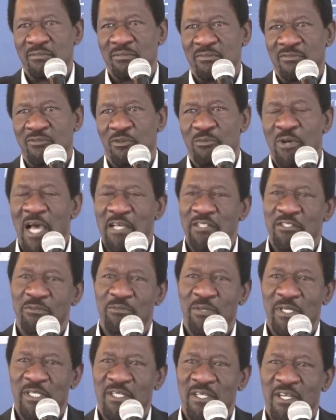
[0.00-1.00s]
from
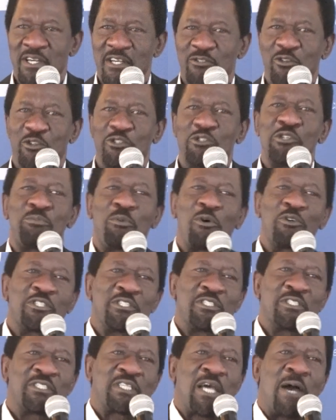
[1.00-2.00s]
customers. Those
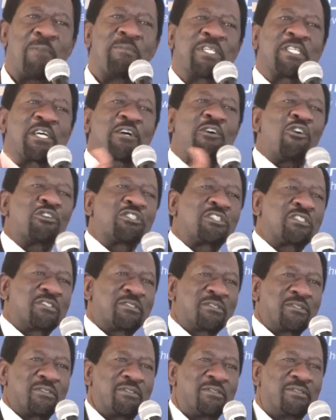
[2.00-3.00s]
deposits come at a
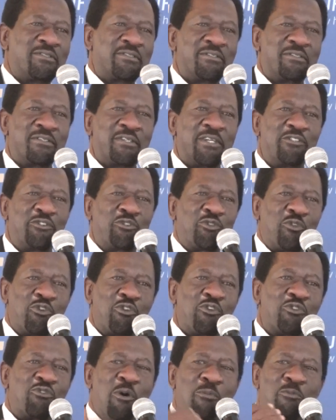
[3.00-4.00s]
cost. And
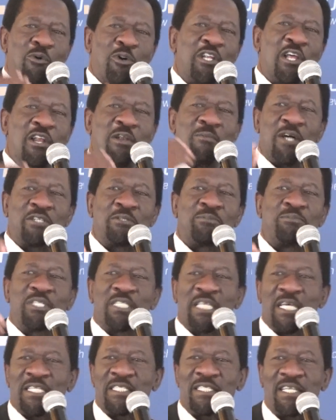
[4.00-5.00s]
so your model must be
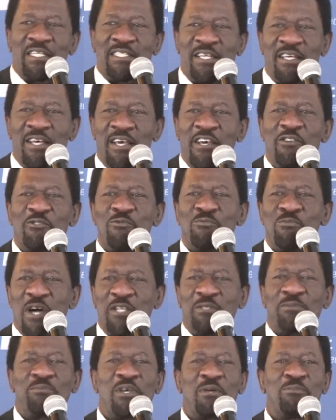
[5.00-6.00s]
such that you
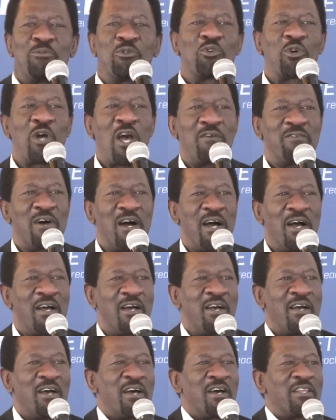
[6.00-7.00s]
must be able to cover
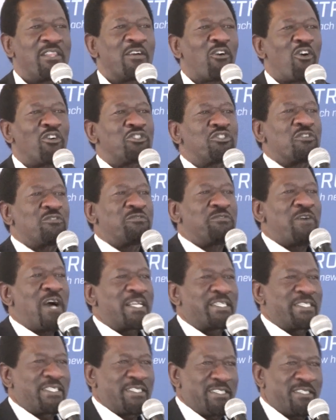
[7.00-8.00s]
the cost of
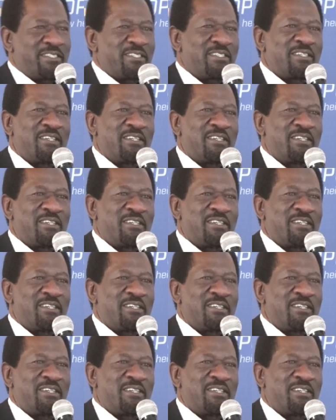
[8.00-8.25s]
funds